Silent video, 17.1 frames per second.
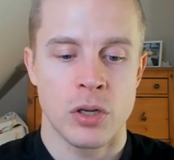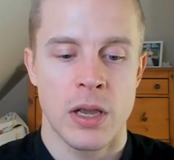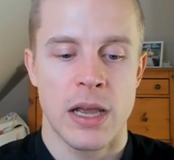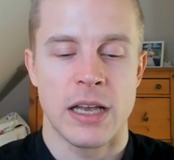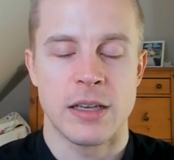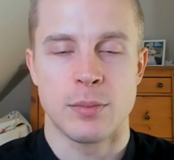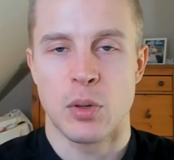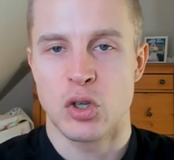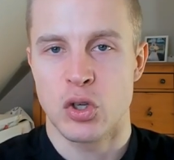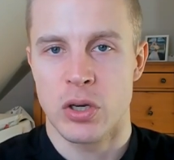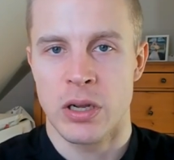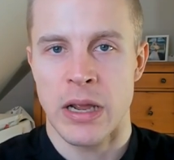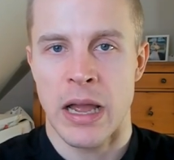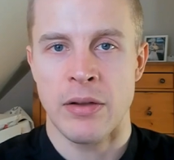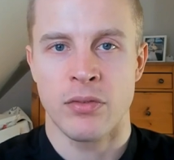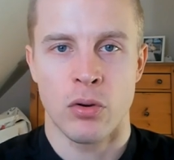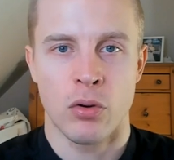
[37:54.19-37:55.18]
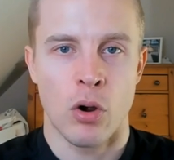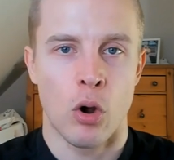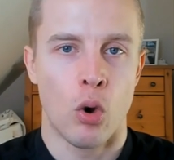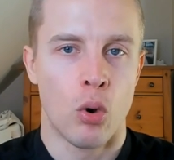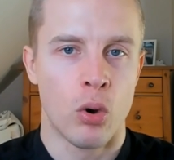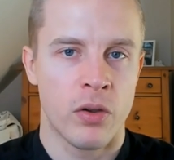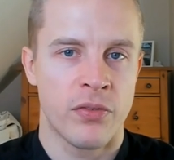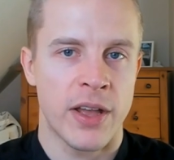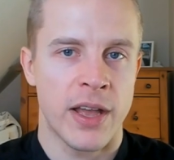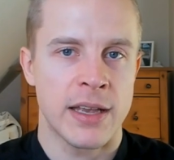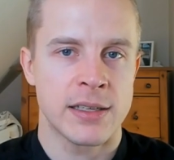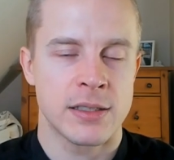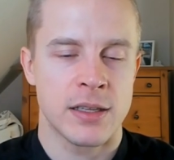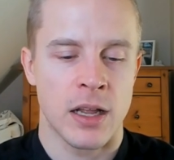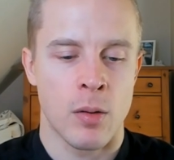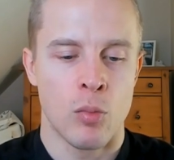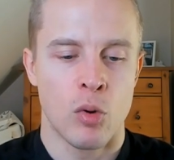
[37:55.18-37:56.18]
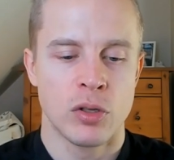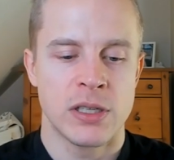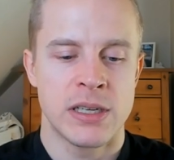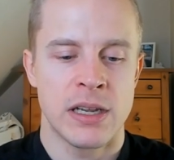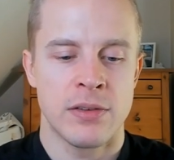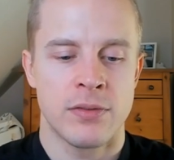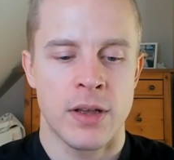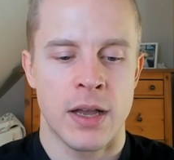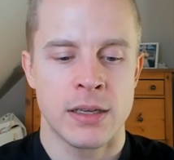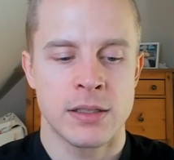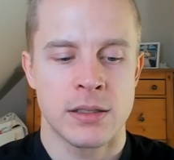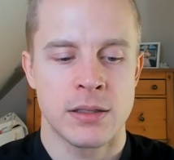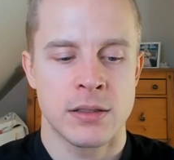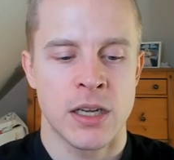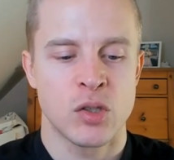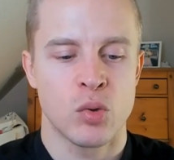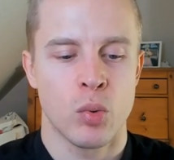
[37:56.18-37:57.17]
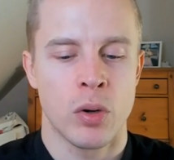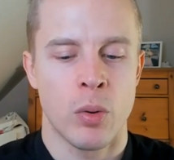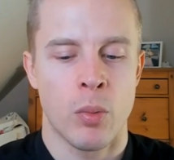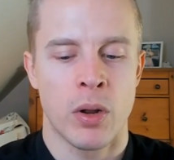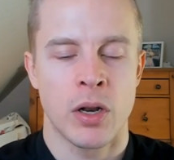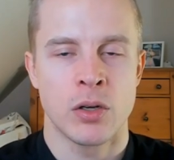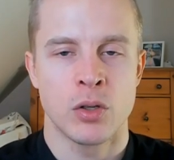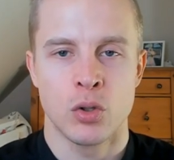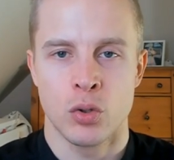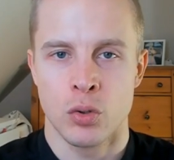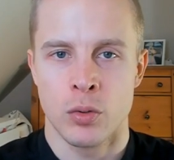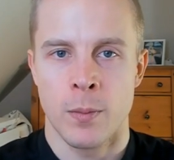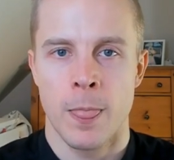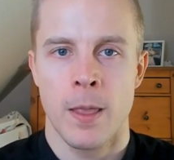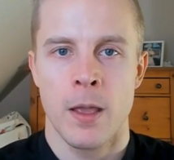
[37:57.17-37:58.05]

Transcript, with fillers: especially after a long fast, like multi-day fast that you want to want to do.